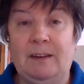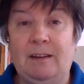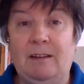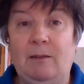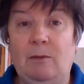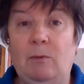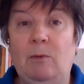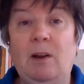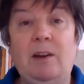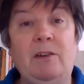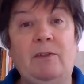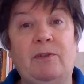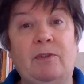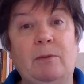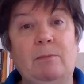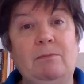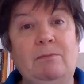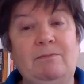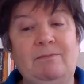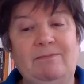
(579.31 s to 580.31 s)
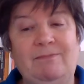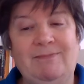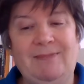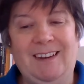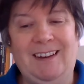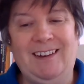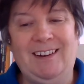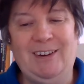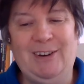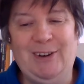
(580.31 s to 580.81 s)
One of them,
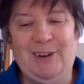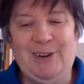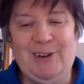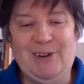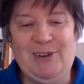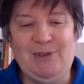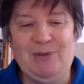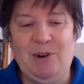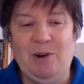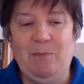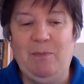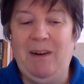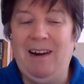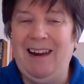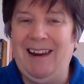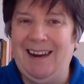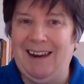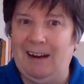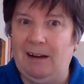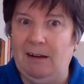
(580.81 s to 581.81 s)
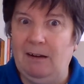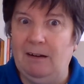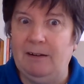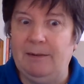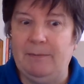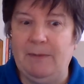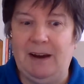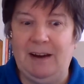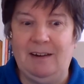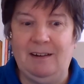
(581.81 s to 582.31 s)
an erstwhile playing
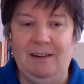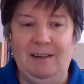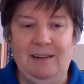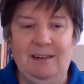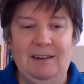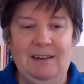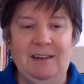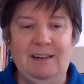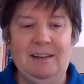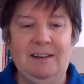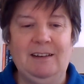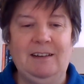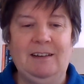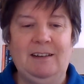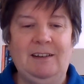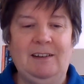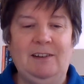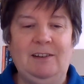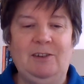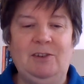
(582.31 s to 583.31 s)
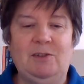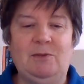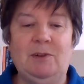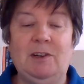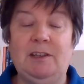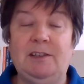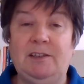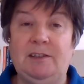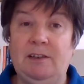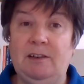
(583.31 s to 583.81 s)
card maker, whose
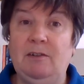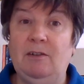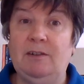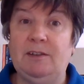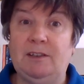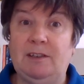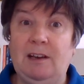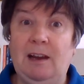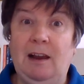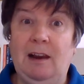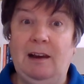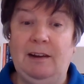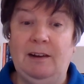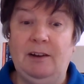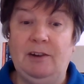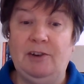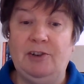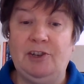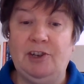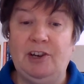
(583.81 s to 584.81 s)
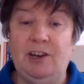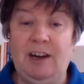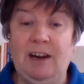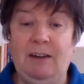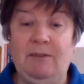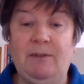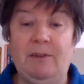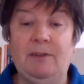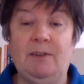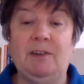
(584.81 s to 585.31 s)
wares did not sell in a
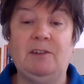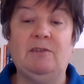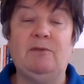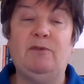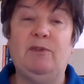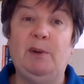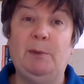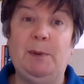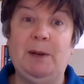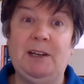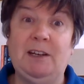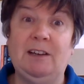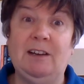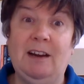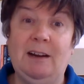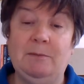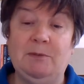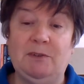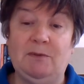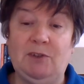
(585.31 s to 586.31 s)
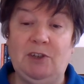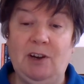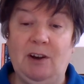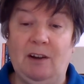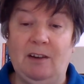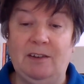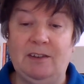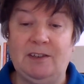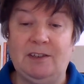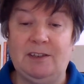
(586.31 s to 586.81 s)
Geneva that had forbidden games of
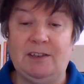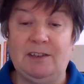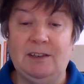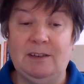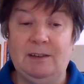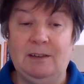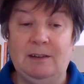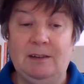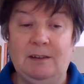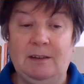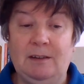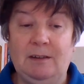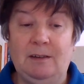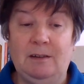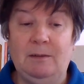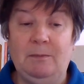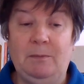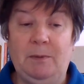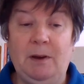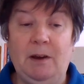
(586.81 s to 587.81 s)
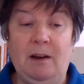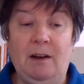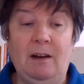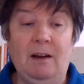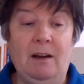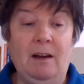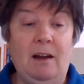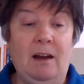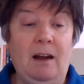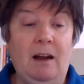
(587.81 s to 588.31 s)
chance,
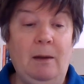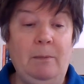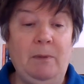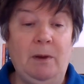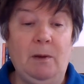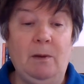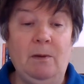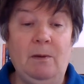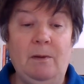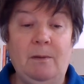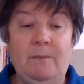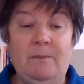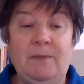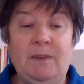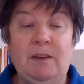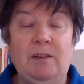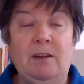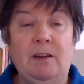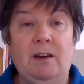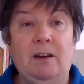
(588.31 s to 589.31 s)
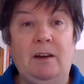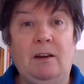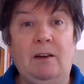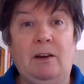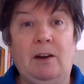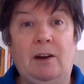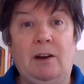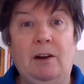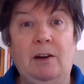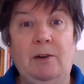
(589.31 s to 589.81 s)
Pierre Amiot,
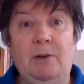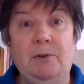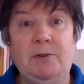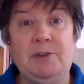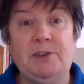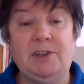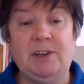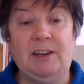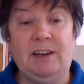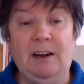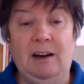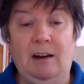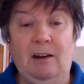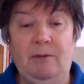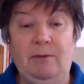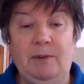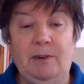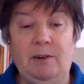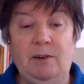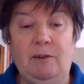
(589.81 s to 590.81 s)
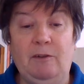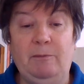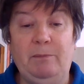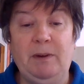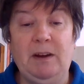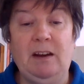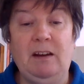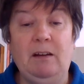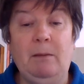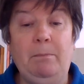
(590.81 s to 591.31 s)
accused Calvin of
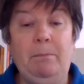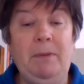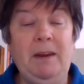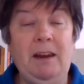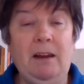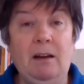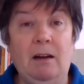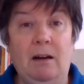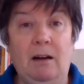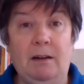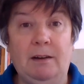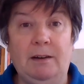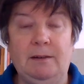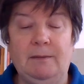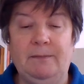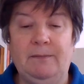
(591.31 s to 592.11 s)
being a Picard,